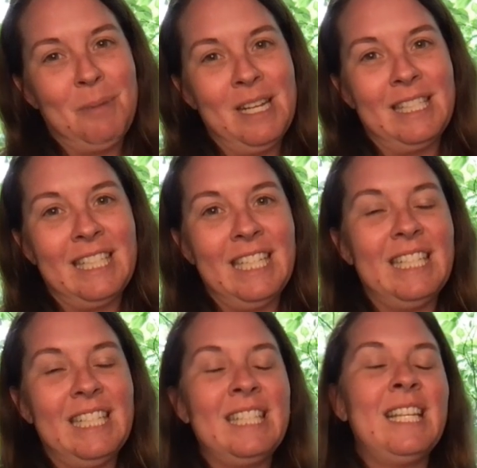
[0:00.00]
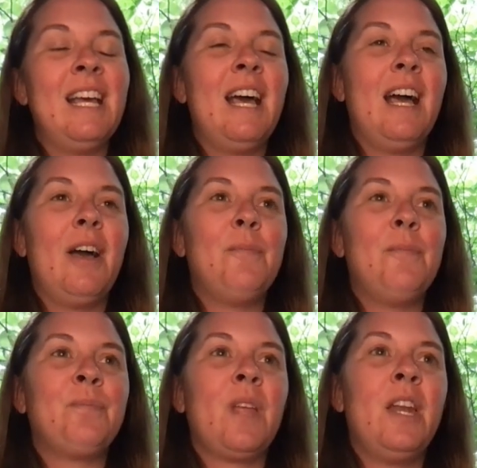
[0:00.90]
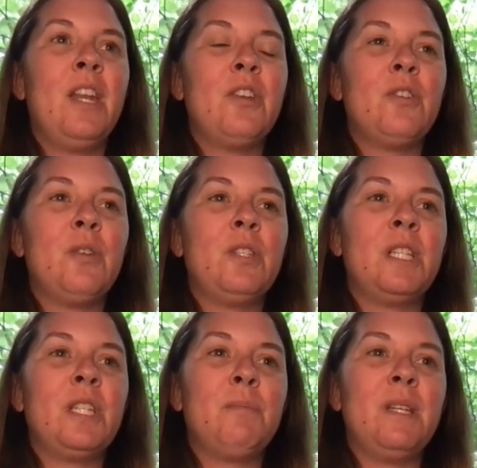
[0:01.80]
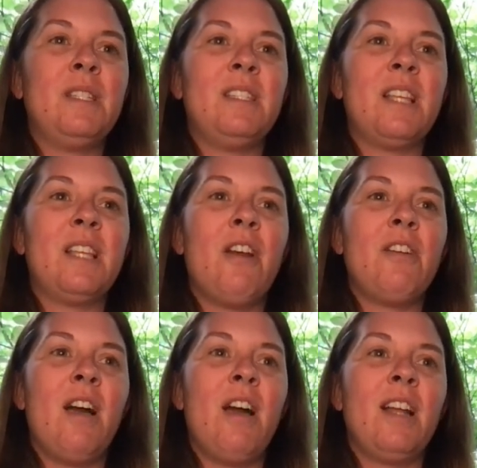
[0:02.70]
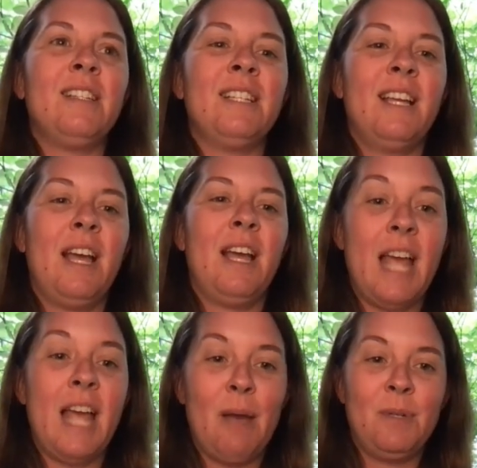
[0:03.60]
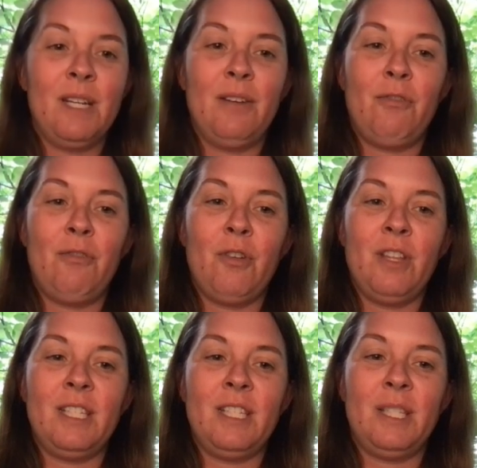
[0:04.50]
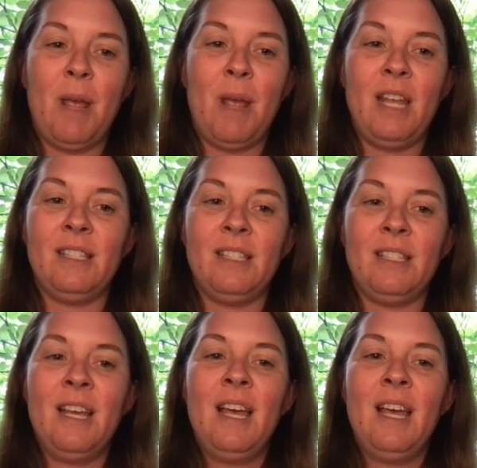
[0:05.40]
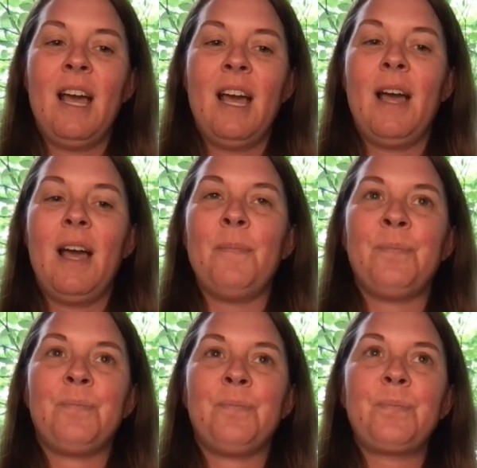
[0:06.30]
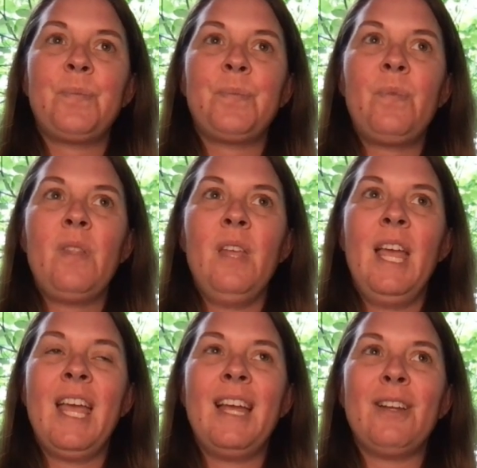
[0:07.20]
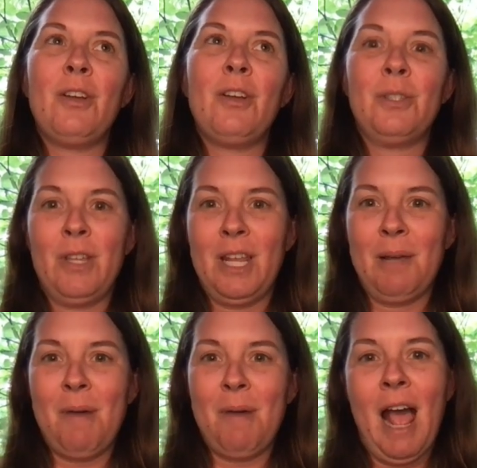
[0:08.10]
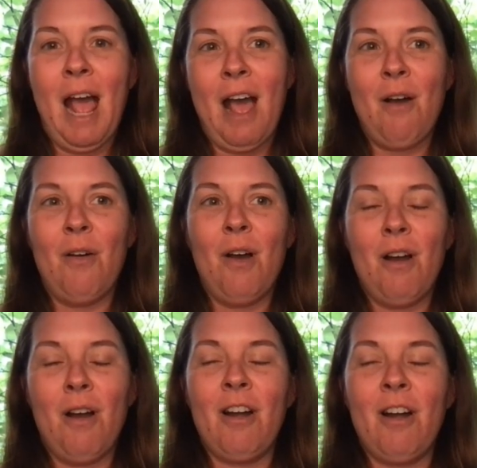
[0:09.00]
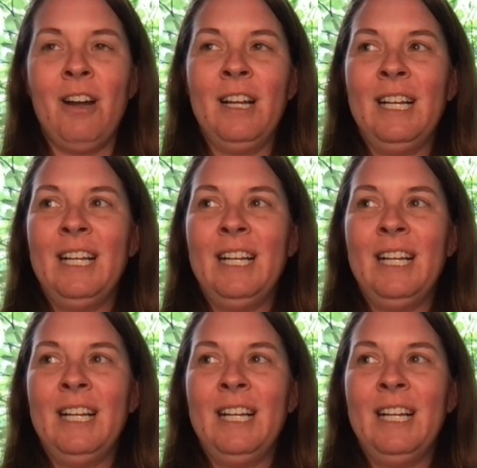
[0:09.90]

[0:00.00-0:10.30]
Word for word: species um, and introducing species that are not adapted for this space. Um, and also thinking about how our